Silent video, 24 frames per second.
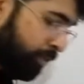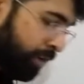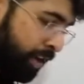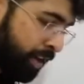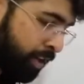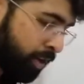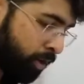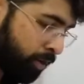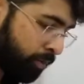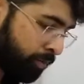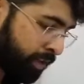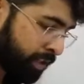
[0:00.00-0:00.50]

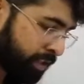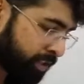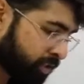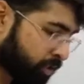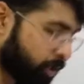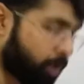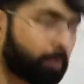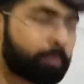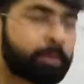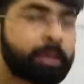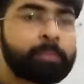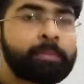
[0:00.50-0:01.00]
work of this
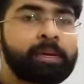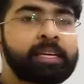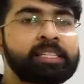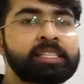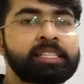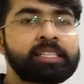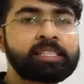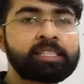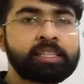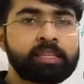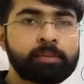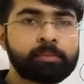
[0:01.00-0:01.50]
complement
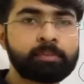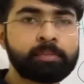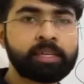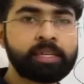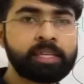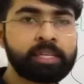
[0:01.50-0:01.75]
system